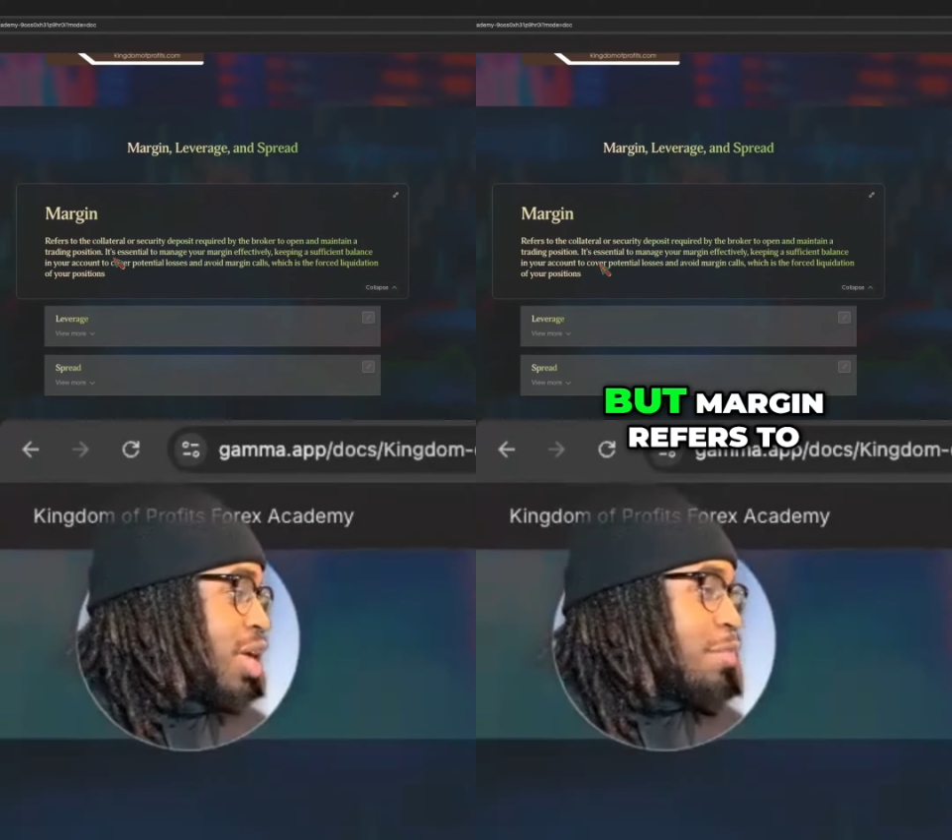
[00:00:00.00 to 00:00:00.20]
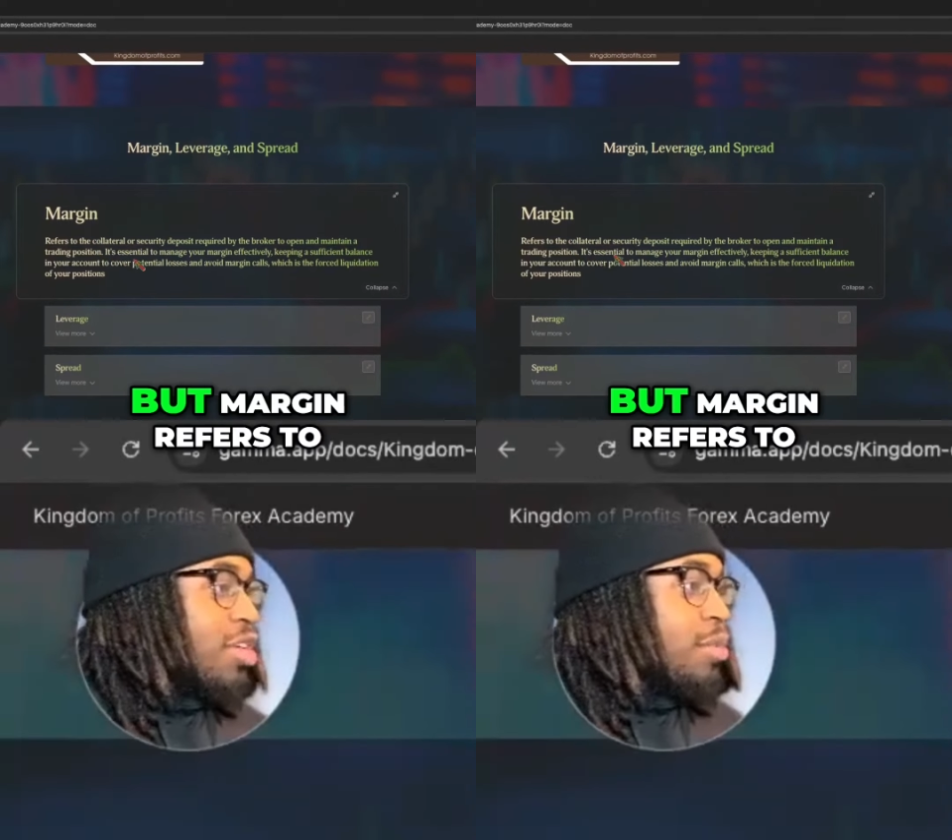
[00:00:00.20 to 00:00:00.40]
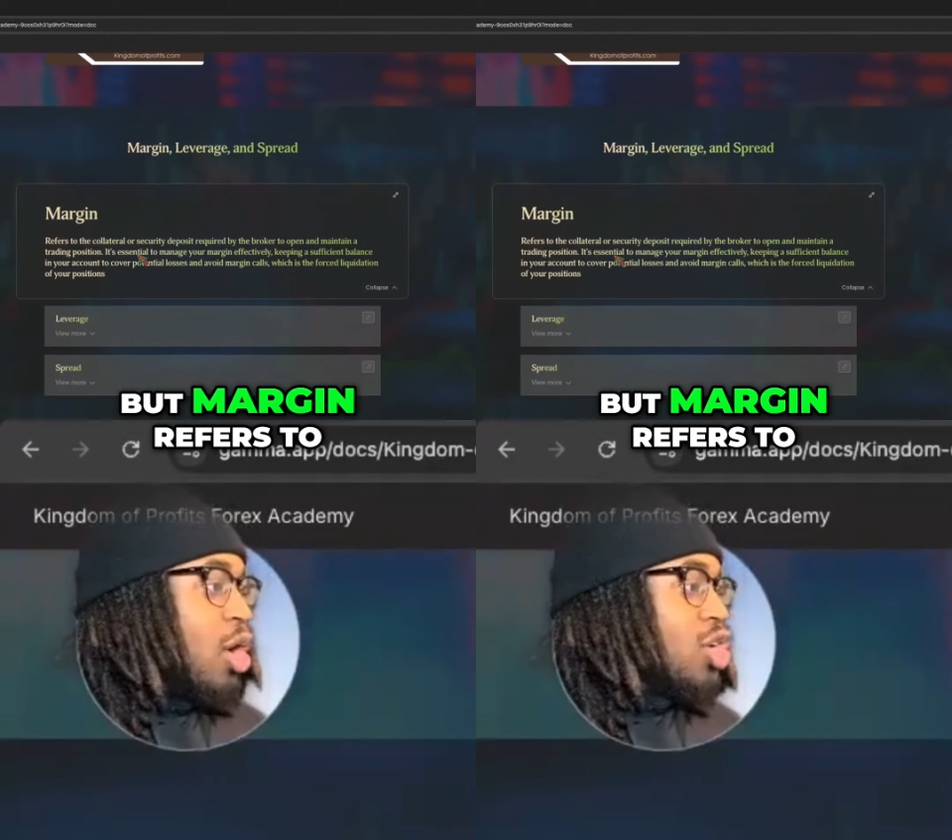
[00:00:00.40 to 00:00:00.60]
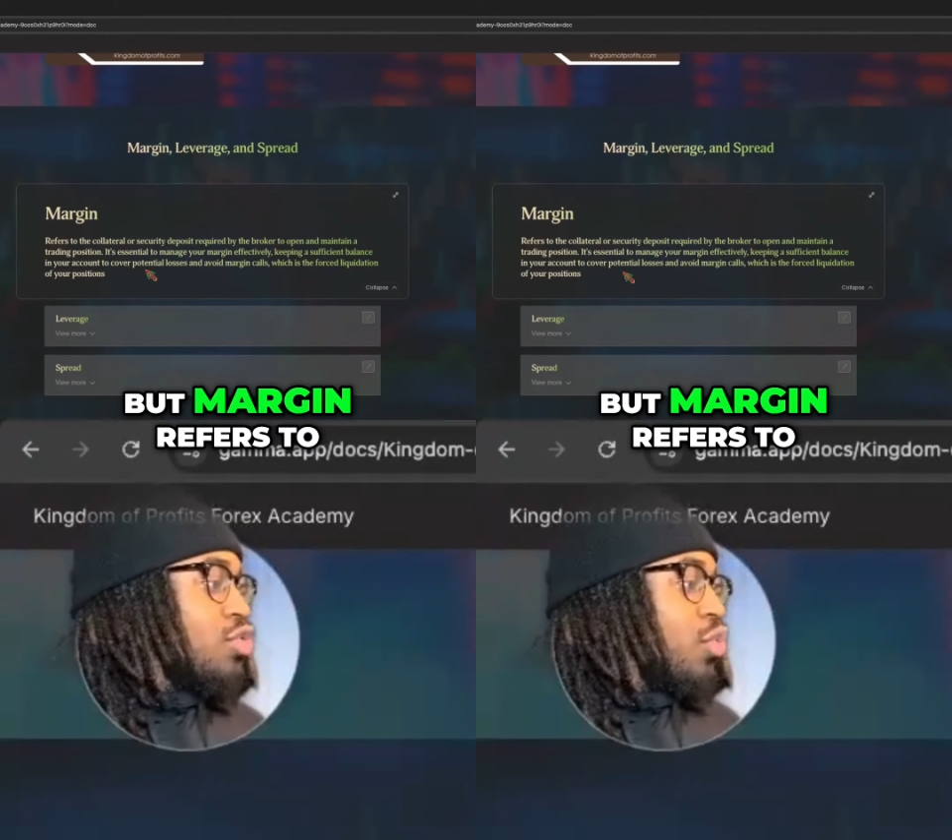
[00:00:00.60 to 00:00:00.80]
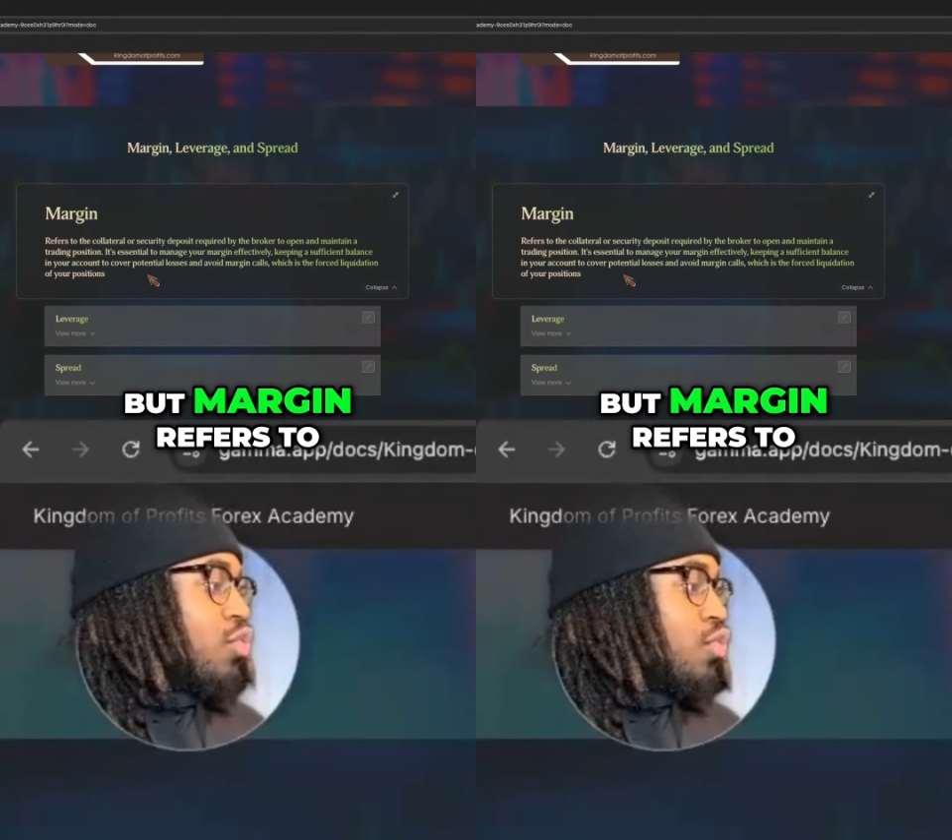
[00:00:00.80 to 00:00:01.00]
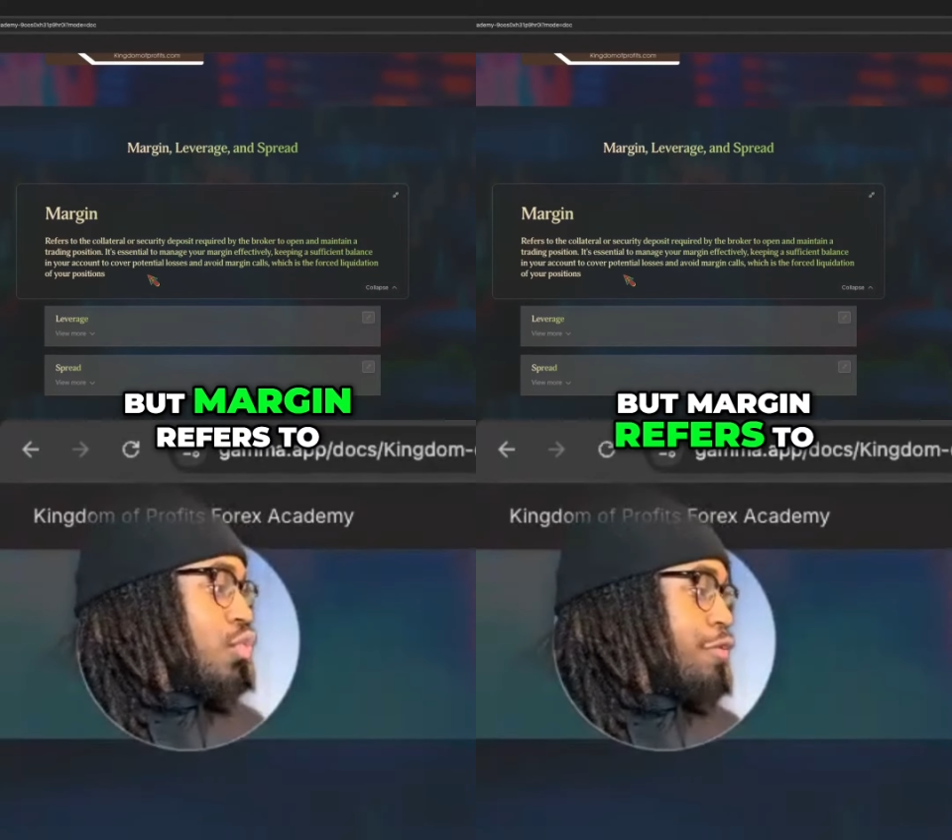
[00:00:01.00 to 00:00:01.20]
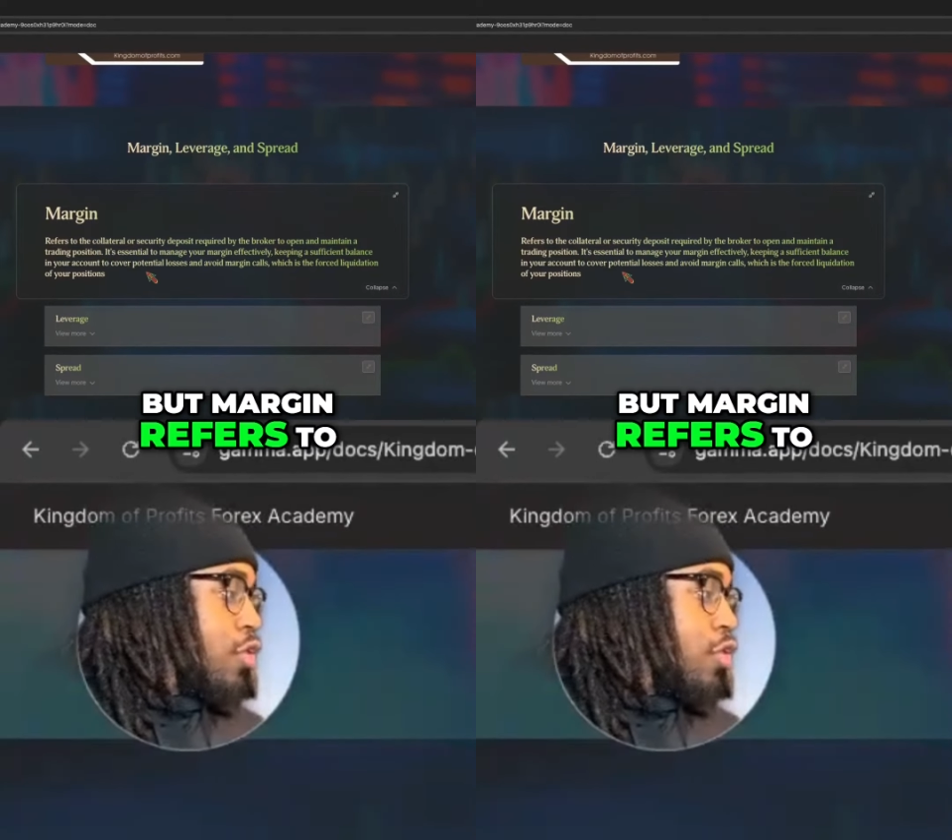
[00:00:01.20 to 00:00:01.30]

But margin refers